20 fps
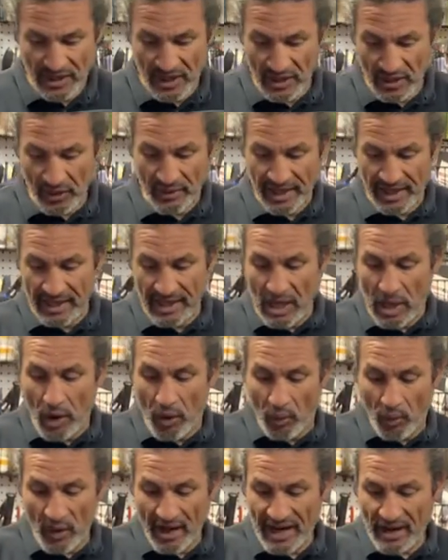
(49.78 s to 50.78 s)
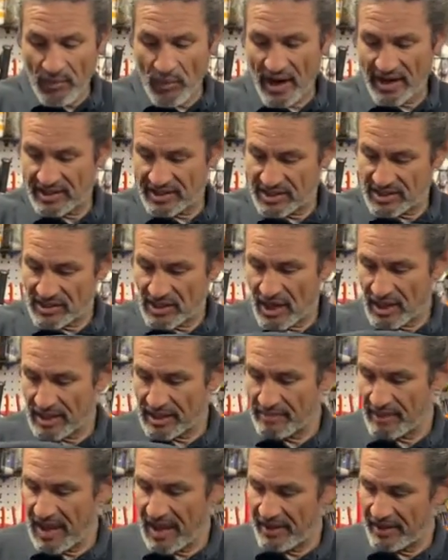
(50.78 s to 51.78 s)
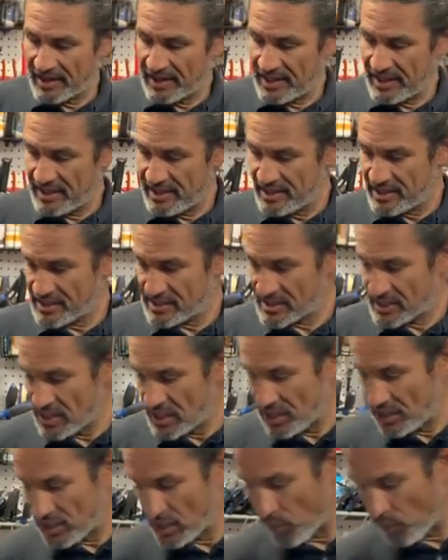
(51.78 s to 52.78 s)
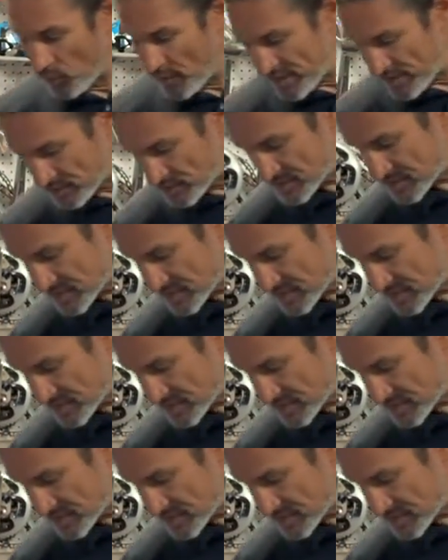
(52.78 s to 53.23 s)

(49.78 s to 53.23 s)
Okay, what I wanted to talk about is, you know, wheels